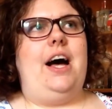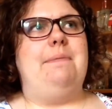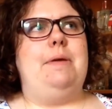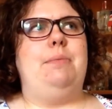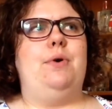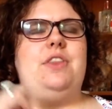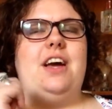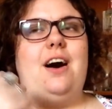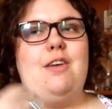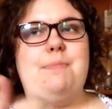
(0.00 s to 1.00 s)
He bought The
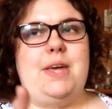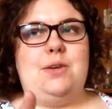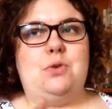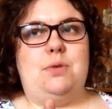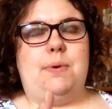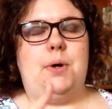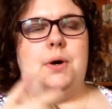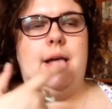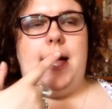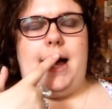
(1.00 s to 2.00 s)
Art of Being Normal
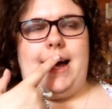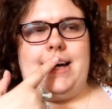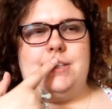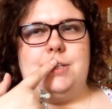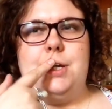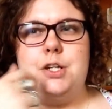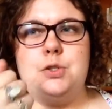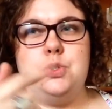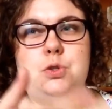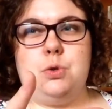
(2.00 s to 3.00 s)
and
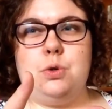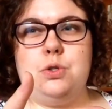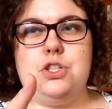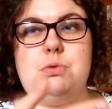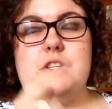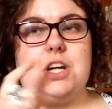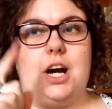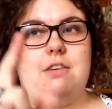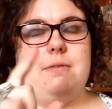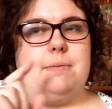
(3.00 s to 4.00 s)
George, which I
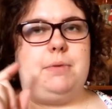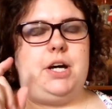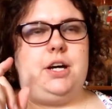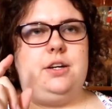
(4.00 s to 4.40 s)
can't remember